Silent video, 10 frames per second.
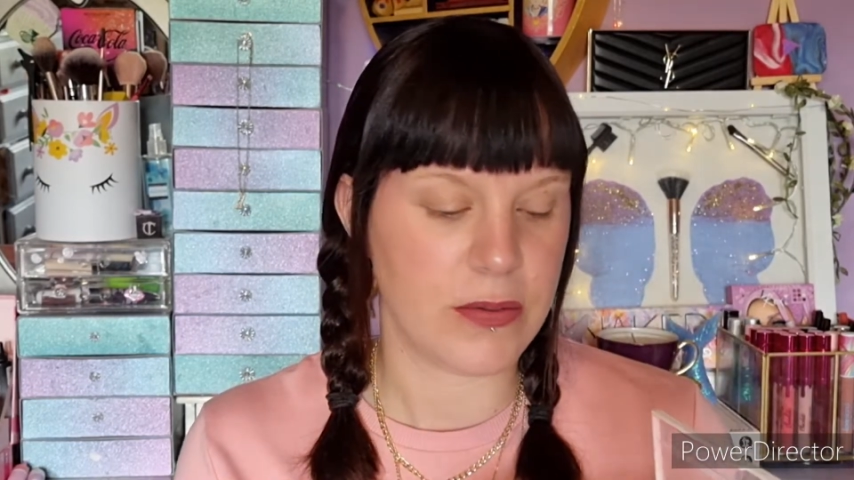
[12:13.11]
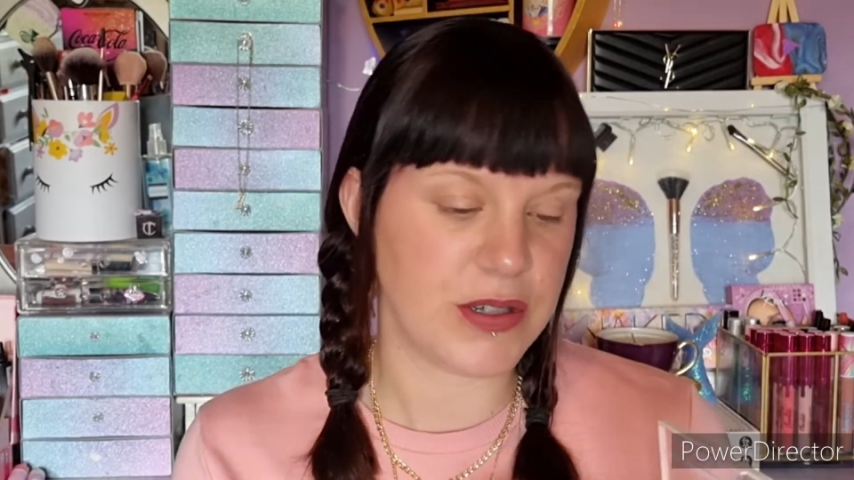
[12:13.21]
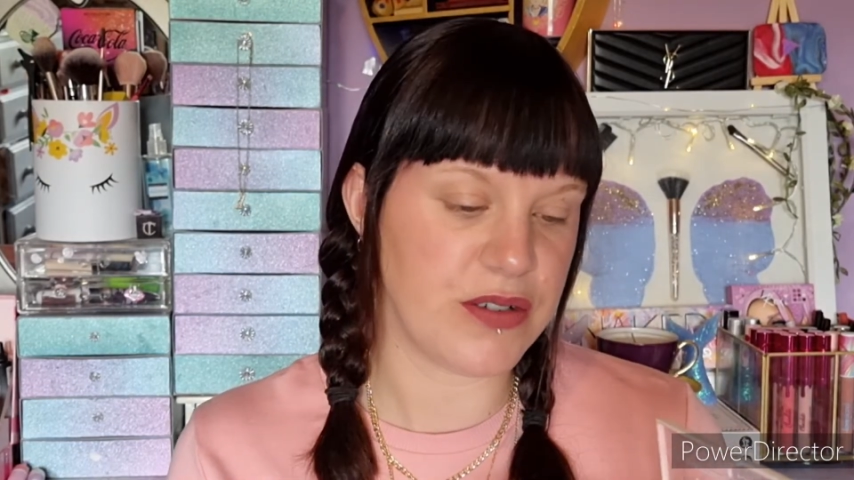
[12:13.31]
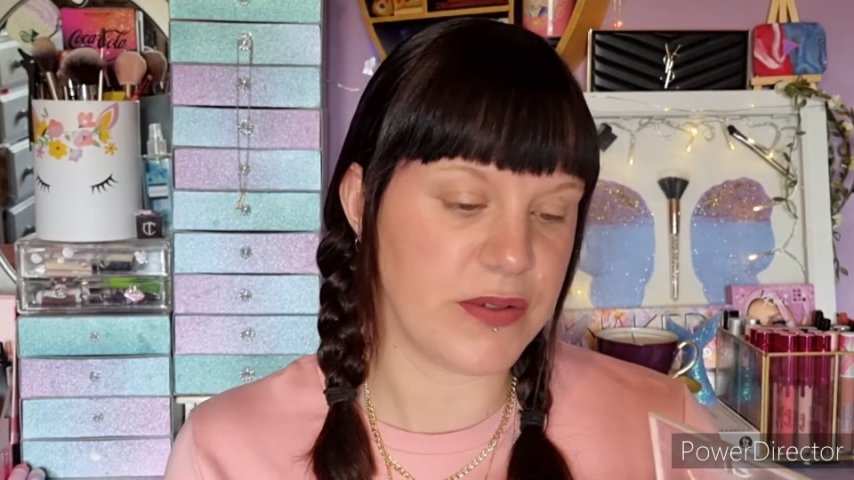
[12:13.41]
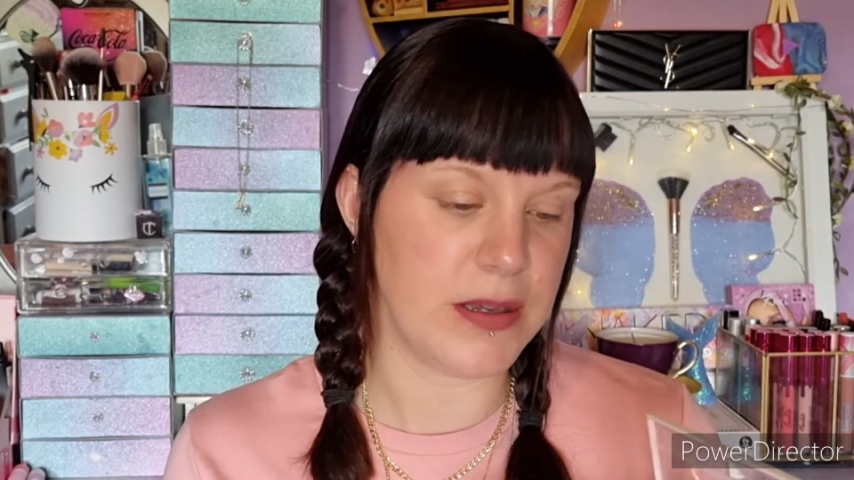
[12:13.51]

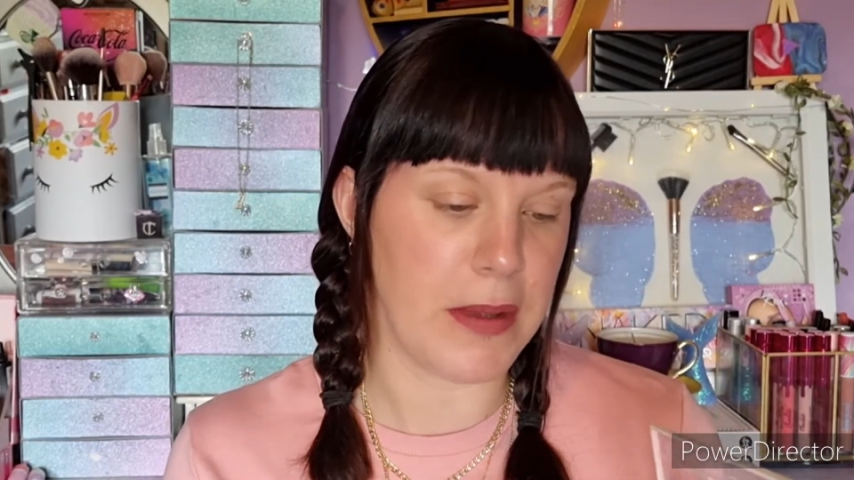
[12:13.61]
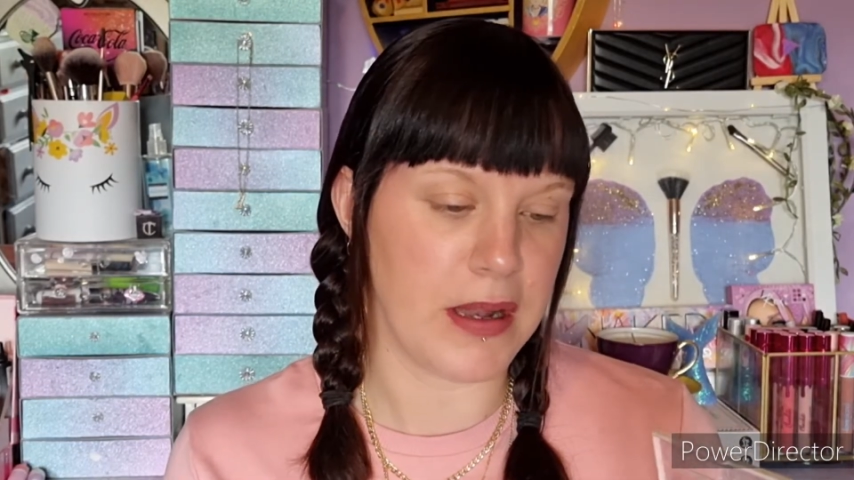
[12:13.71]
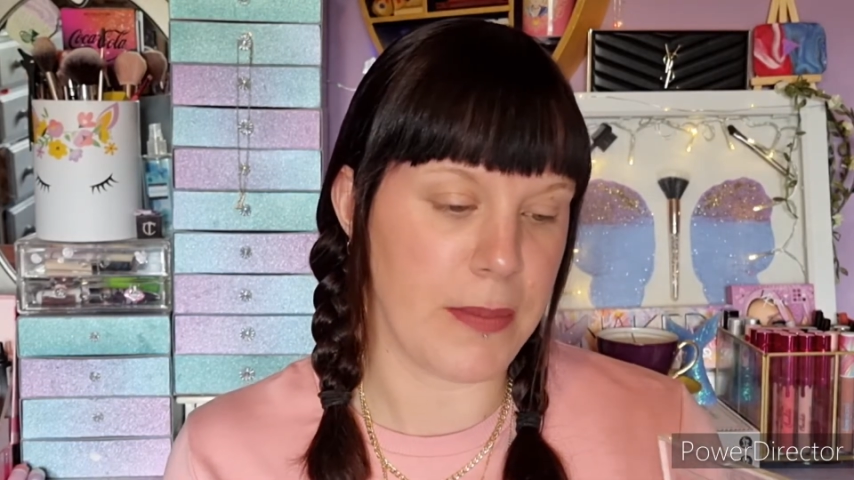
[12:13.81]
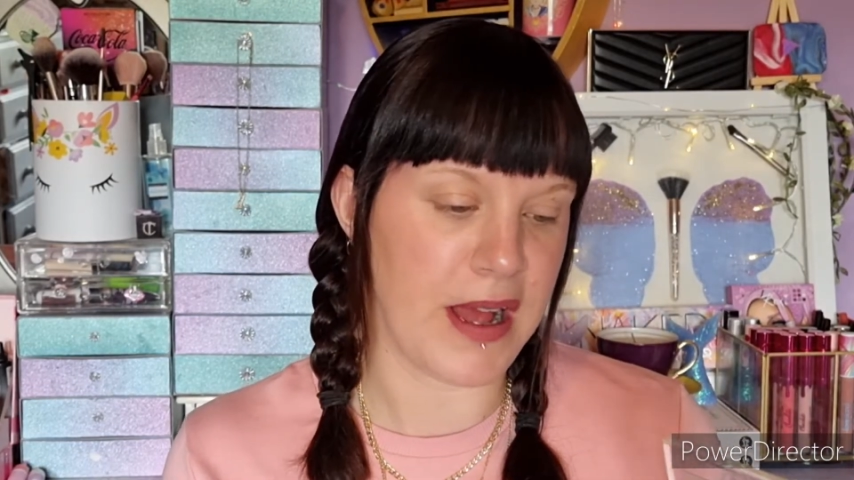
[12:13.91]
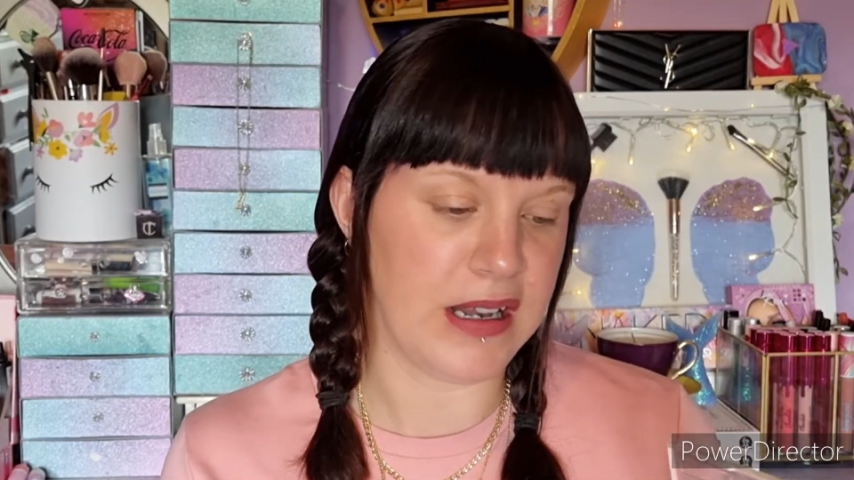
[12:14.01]
which obviously
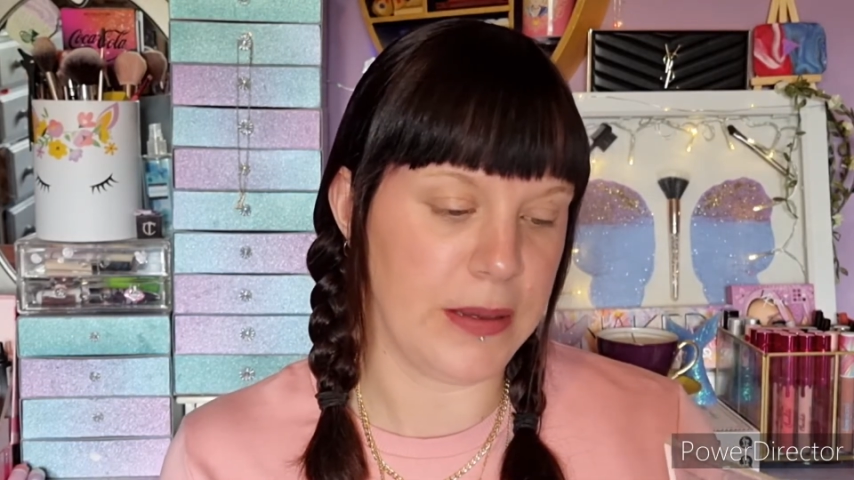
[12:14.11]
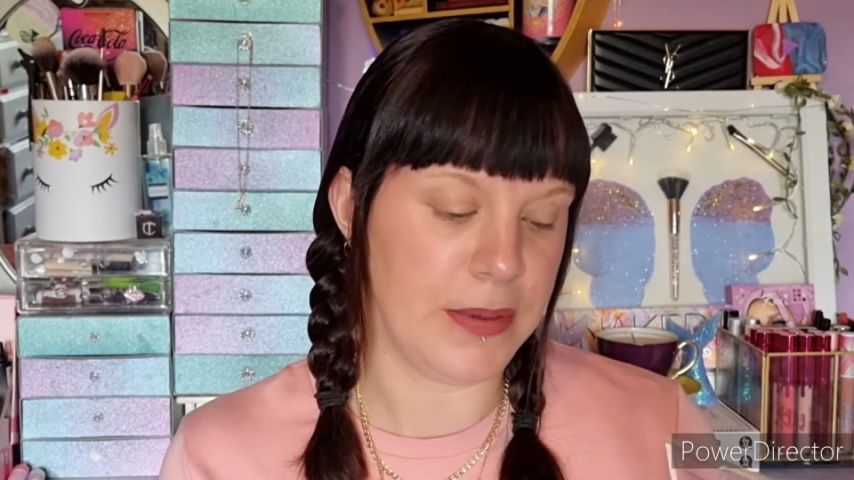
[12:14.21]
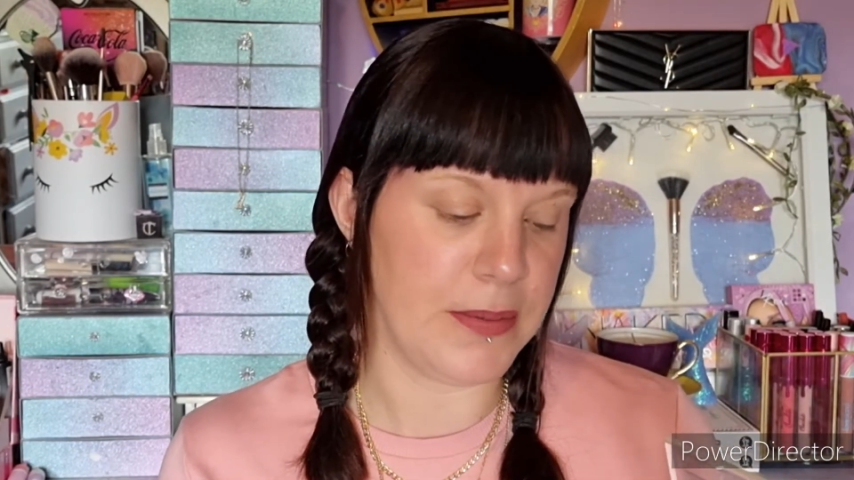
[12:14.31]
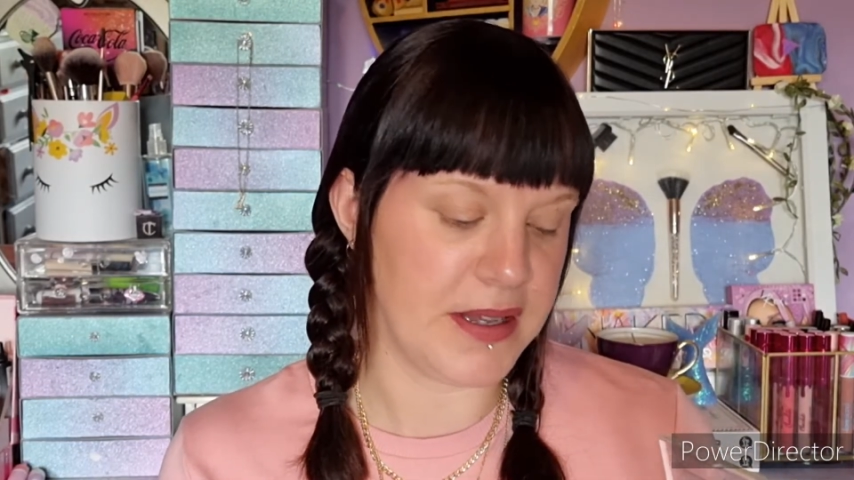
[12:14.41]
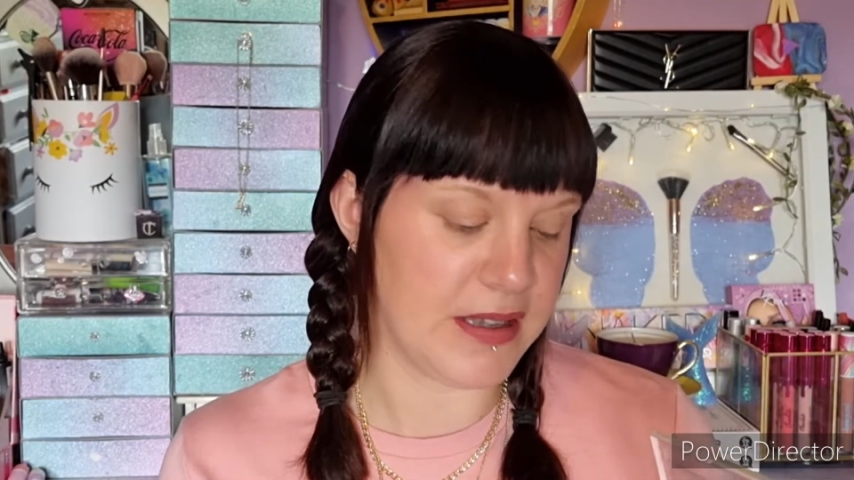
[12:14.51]
made the palette a
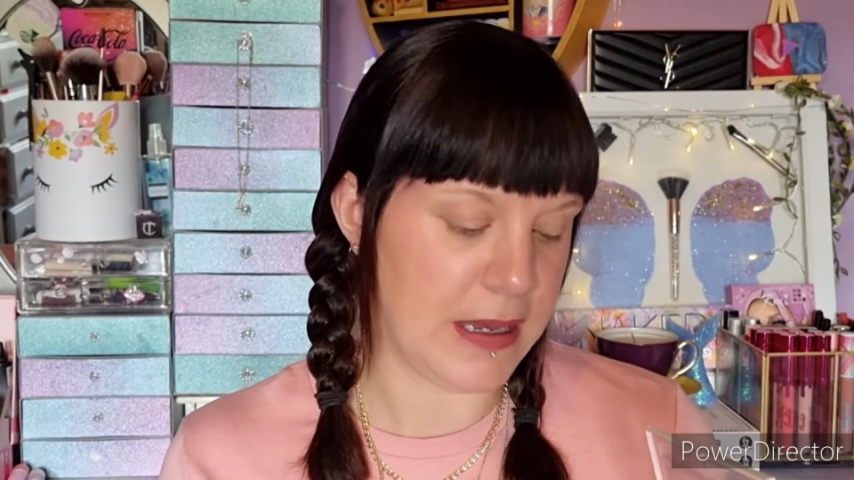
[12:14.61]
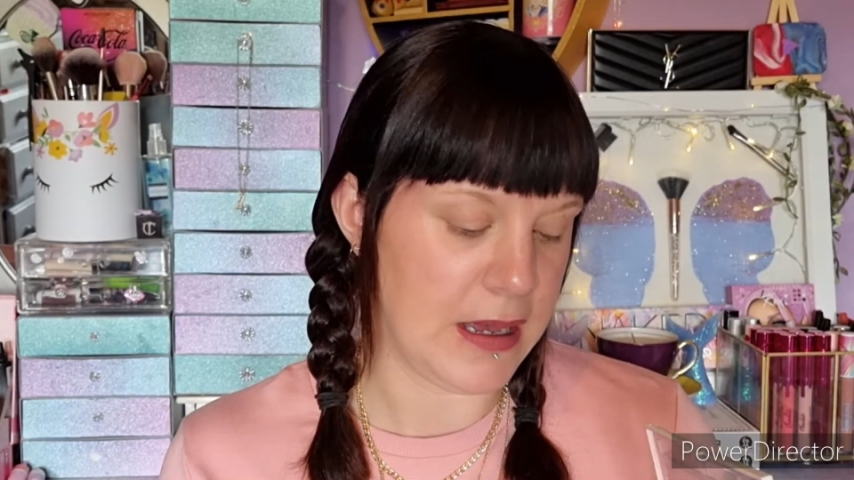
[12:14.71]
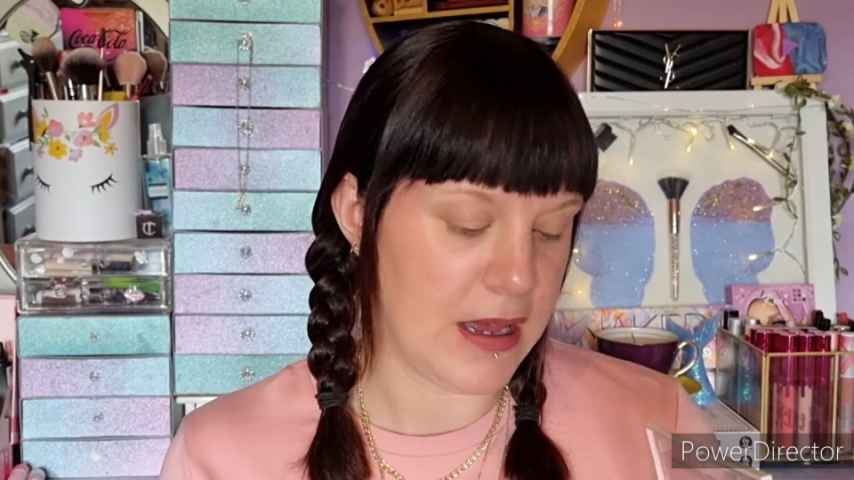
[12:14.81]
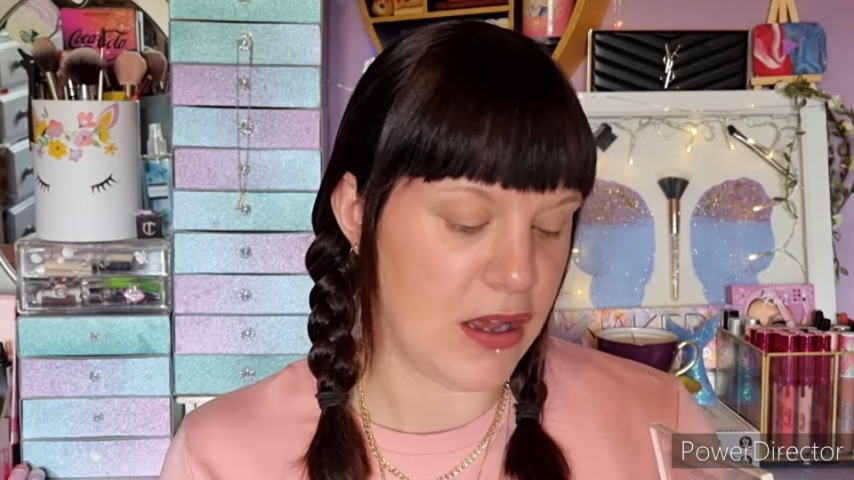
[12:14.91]
bit messy.